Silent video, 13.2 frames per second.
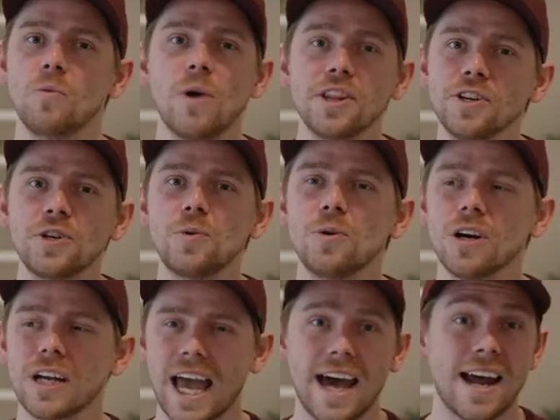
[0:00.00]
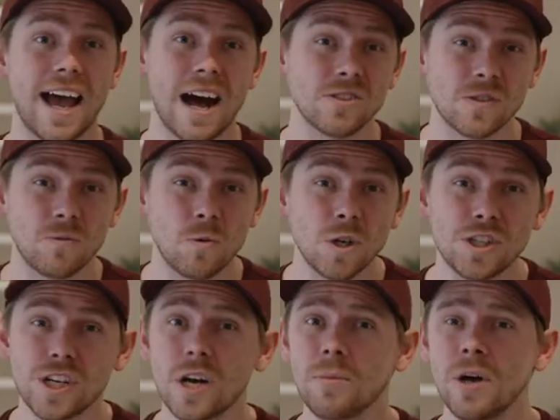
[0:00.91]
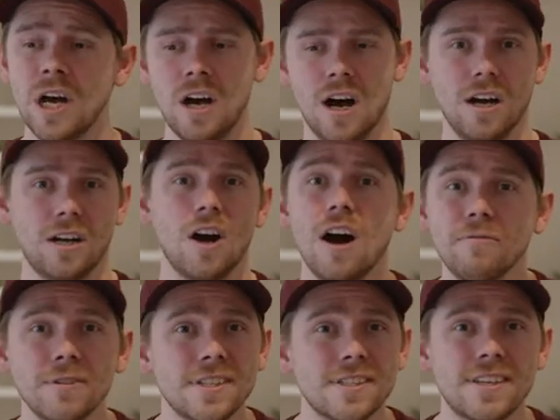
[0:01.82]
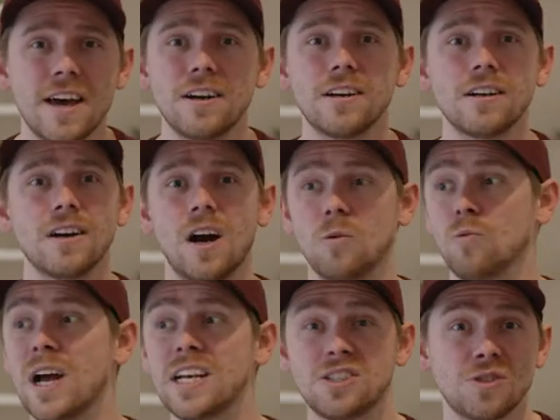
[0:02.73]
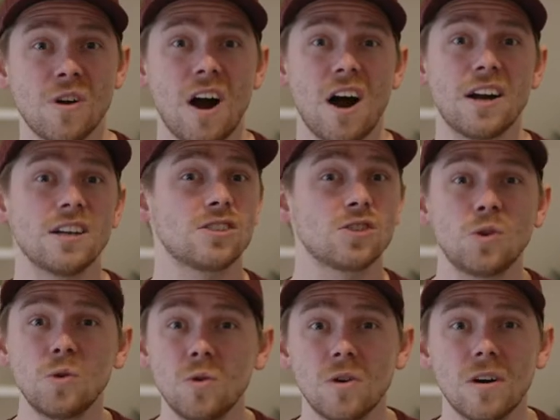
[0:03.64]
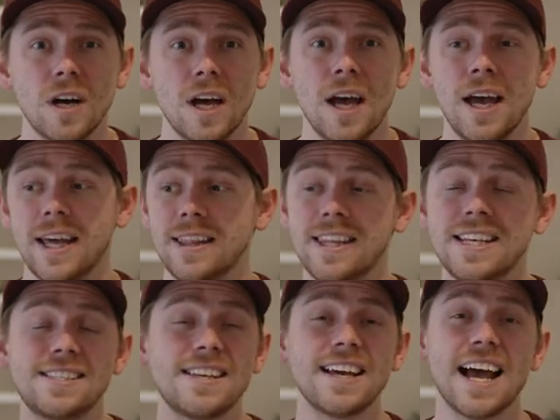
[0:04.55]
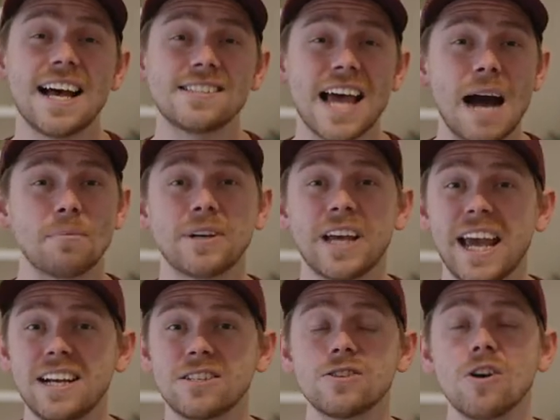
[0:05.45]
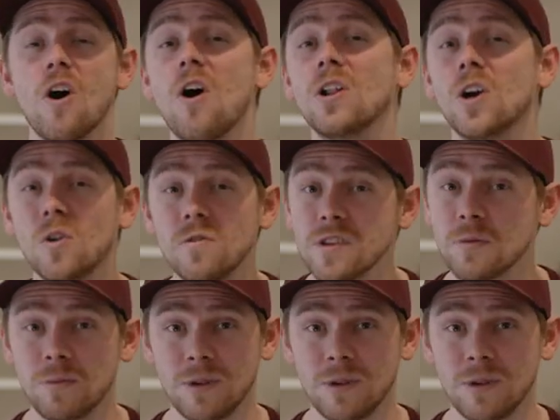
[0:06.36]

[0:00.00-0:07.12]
and whether you work at a house of worship, a conference center, a restaurant, a school, this thing has applications all over the